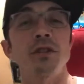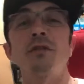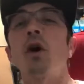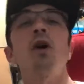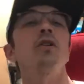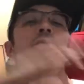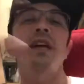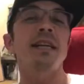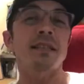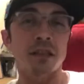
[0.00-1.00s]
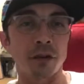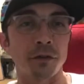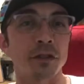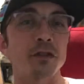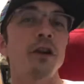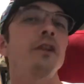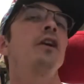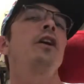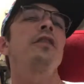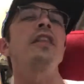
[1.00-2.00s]
of all of that stuff and start
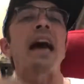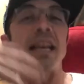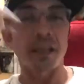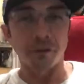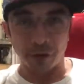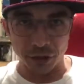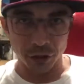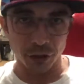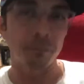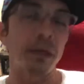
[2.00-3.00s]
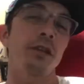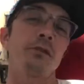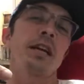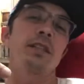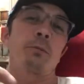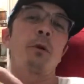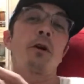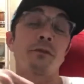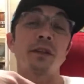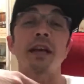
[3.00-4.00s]
on that adventure and make you guys a part
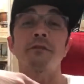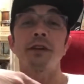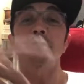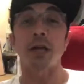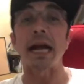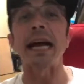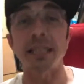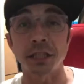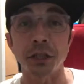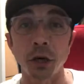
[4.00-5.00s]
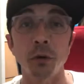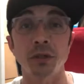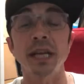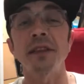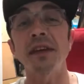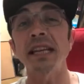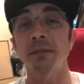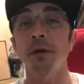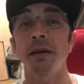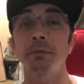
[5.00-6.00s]
of that adventure as it goes. That's
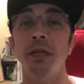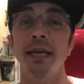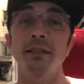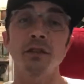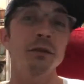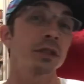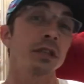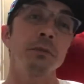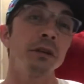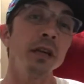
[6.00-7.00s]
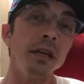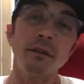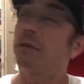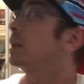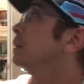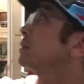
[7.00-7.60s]
my plan. So it's going to be videos